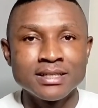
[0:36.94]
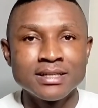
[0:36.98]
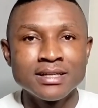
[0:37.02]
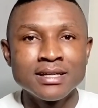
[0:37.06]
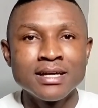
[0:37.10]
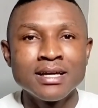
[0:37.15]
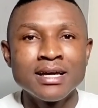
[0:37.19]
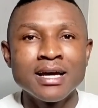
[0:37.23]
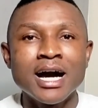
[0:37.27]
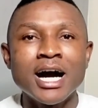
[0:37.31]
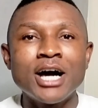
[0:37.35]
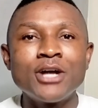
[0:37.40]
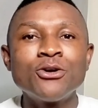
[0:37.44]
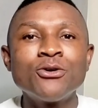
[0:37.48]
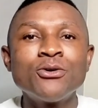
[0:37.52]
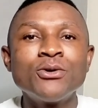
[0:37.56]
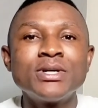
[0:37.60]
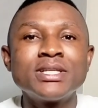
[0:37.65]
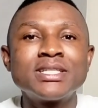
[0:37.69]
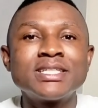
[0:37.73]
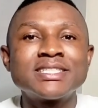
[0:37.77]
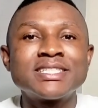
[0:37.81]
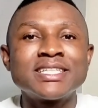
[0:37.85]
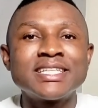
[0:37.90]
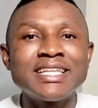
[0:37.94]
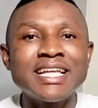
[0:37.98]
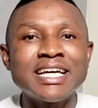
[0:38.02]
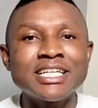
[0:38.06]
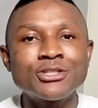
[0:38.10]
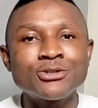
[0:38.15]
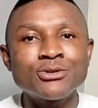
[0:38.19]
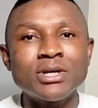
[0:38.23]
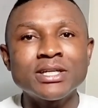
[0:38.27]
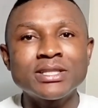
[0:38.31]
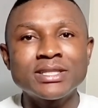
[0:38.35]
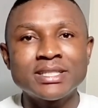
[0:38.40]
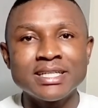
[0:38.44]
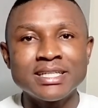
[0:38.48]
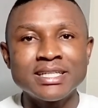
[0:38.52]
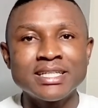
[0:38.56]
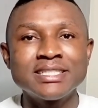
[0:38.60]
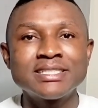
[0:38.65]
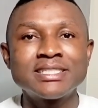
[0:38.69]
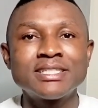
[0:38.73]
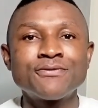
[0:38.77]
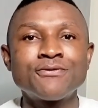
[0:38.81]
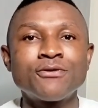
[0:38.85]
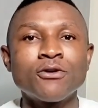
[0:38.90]
I know it is a natural
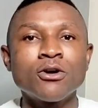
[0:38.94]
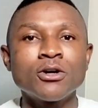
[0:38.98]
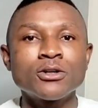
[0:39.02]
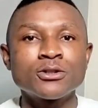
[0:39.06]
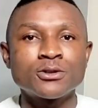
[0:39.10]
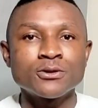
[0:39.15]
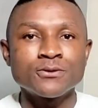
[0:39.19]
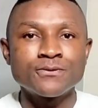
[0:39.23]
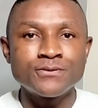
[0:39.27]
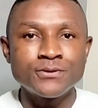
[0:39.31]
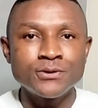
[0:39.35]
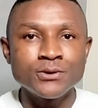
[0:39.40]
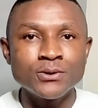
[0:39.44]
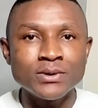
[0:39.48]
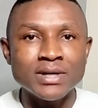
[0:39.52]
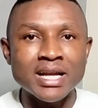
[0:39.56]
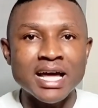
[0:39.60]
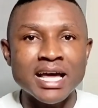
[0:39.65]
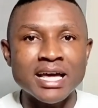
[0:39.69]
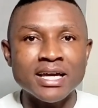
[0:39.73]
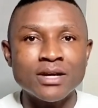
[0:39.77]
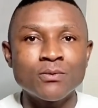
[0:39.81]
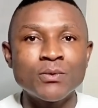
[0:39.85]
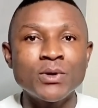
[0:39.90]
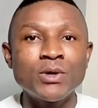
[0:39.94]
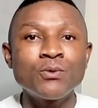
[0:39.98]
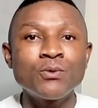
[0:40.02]
tendency for us to feel like when we